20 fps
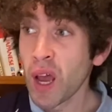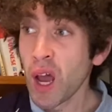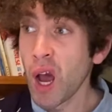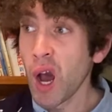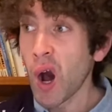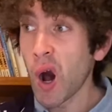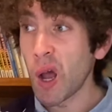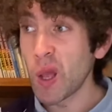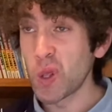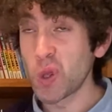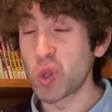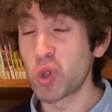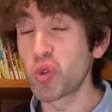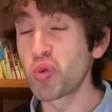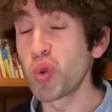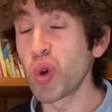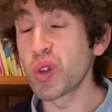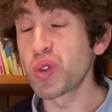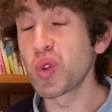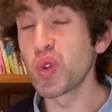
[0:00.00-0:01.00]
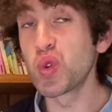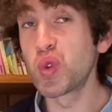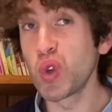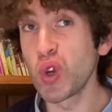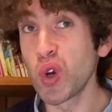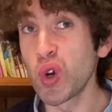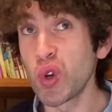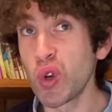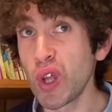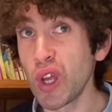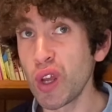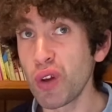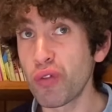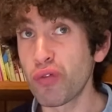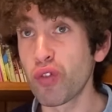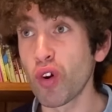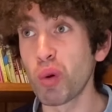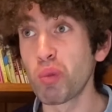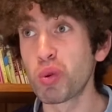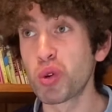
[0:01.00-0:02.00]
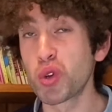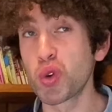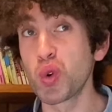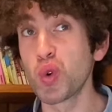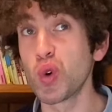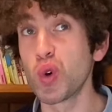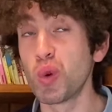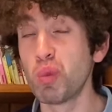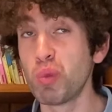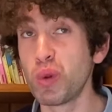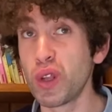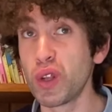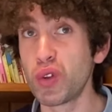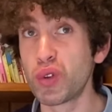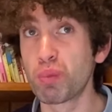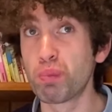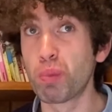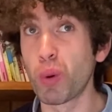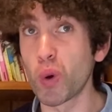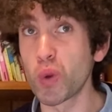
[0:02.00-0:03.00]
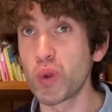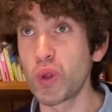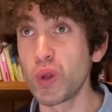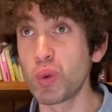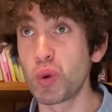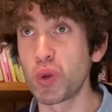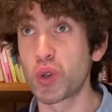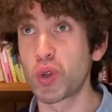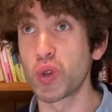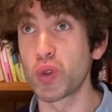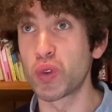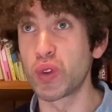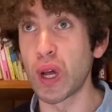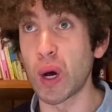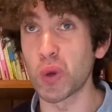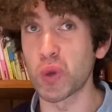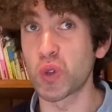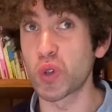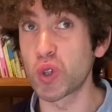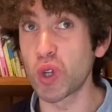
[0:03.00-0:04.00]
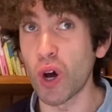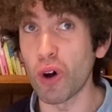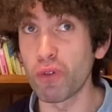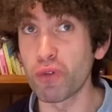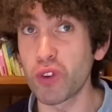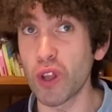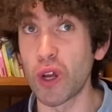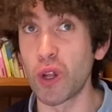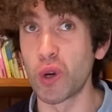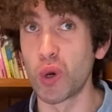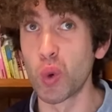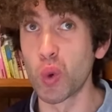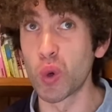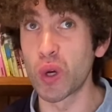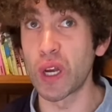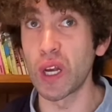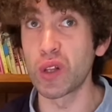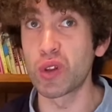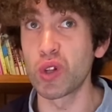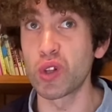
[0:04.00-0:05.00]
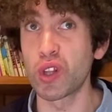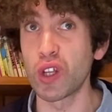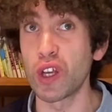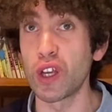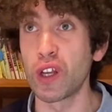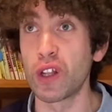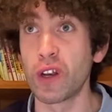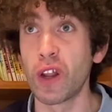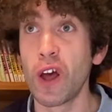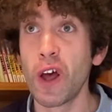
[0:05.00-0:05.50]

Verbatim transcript: I extracted DNA from Cher Ami's body which is now stuffed and located in,